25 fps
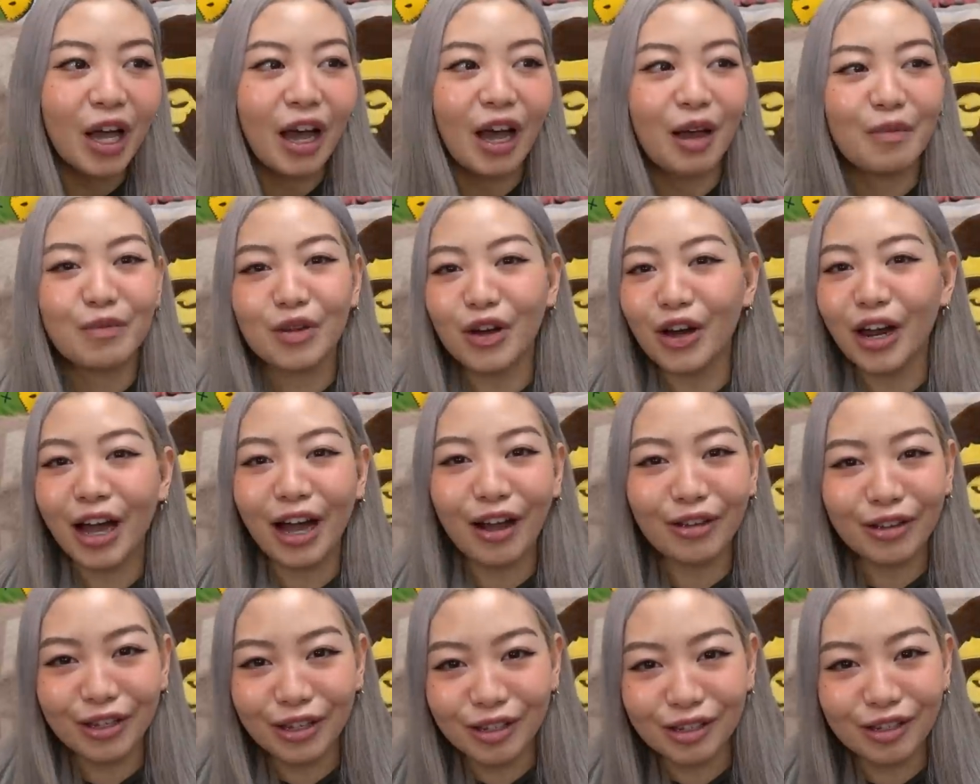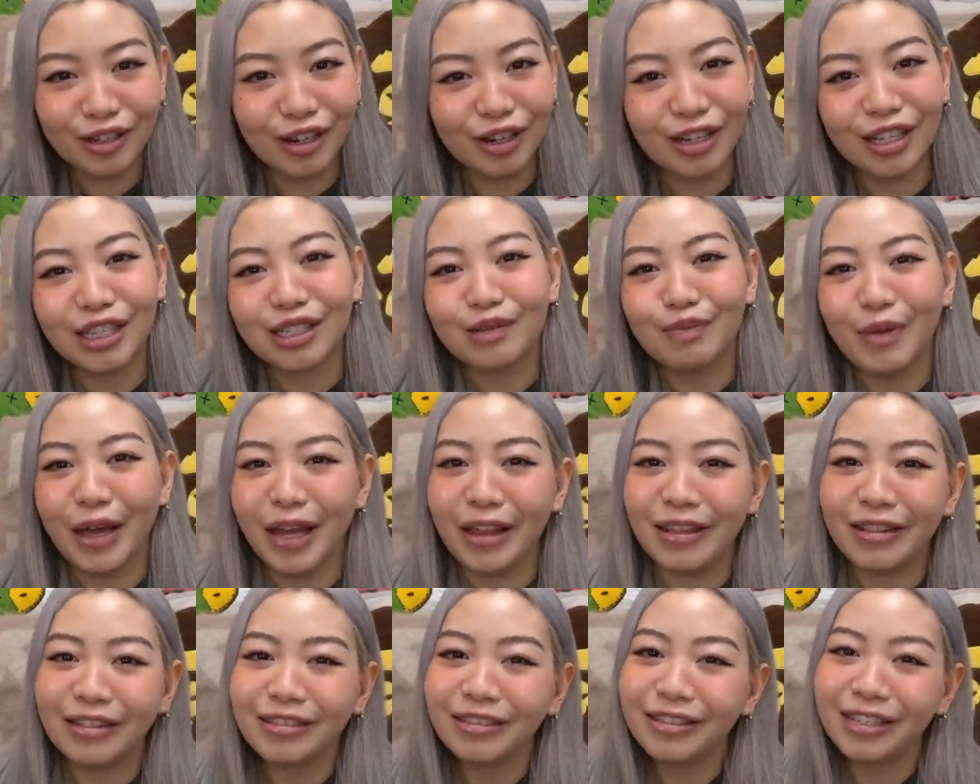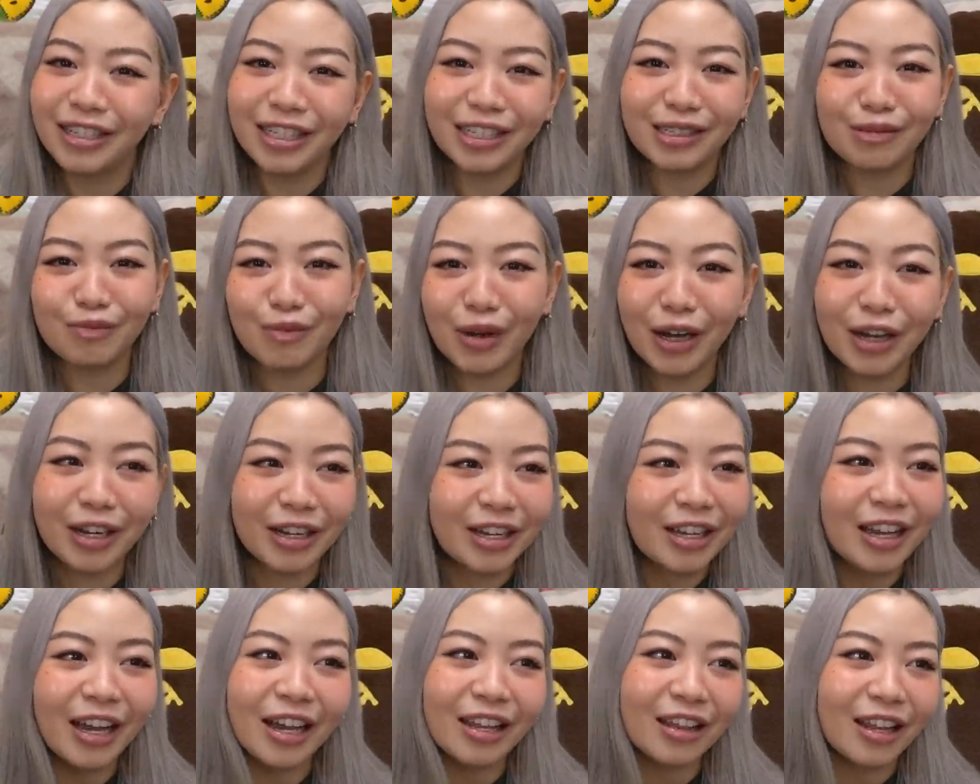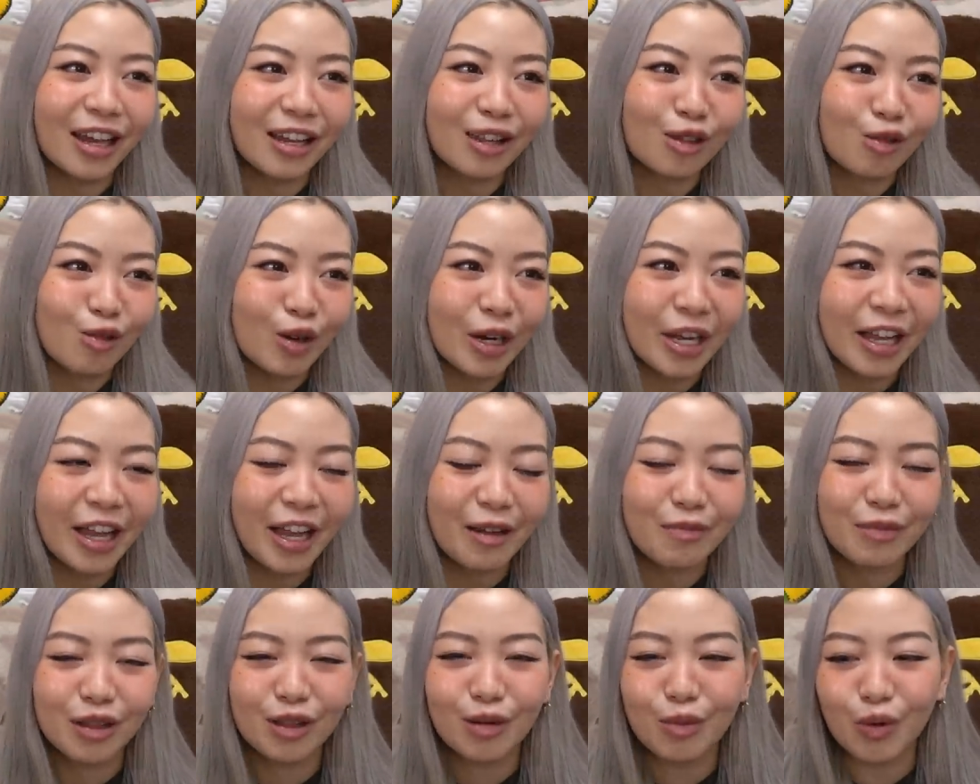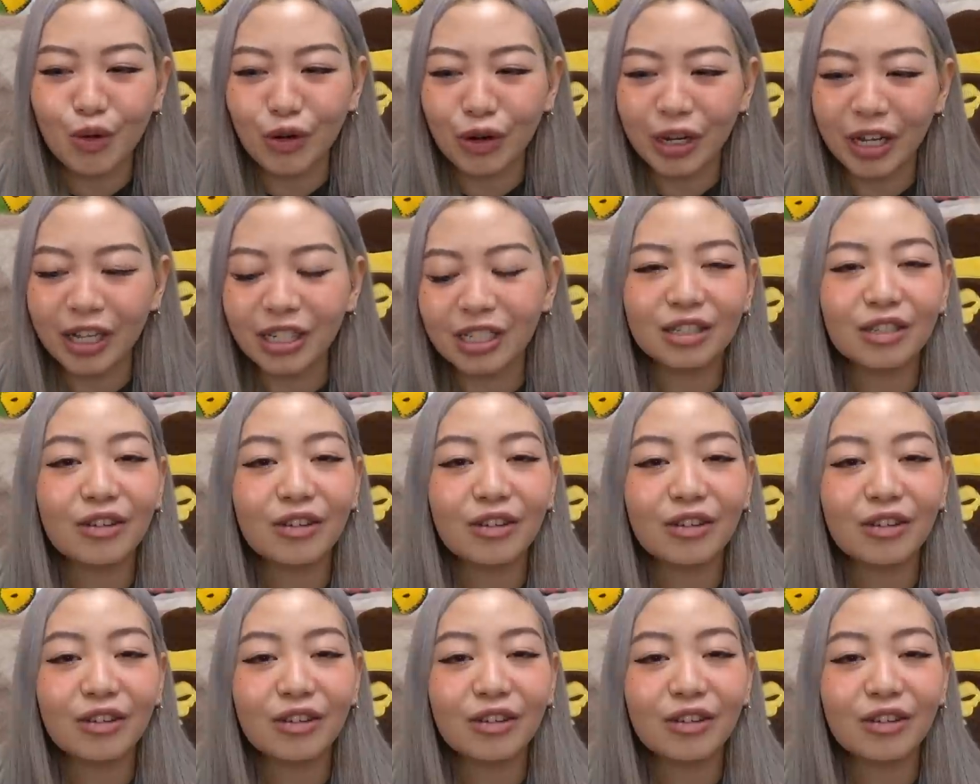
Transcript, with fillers: I'm not out here trying to spend this money at like 3 a.m. in the morning.